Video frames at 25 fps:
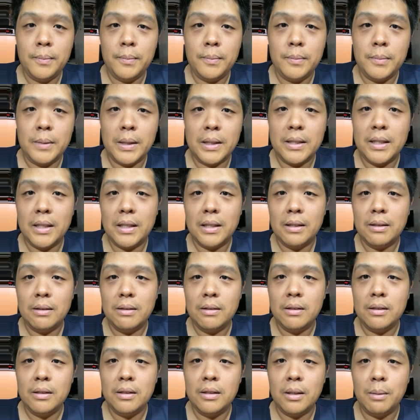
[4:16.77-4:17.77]
That's it.
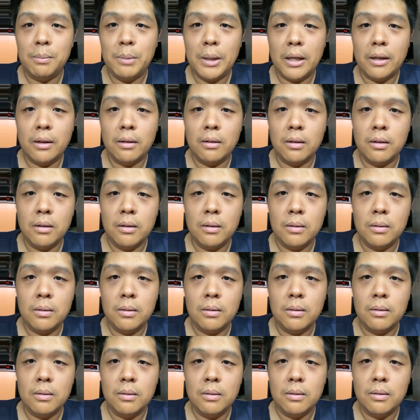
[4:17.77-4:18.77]
I'm done.
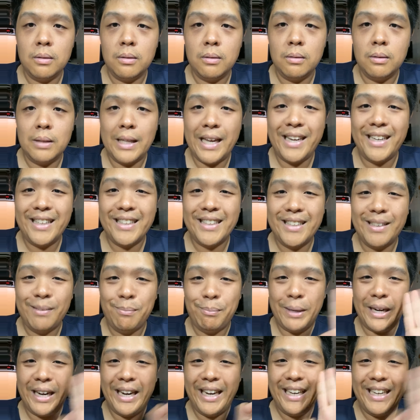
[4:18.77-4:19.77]
Thanks.
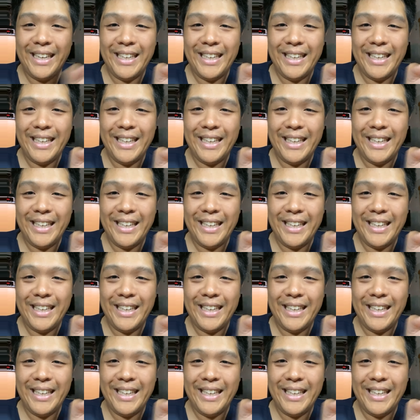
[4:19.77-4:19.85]
Bye.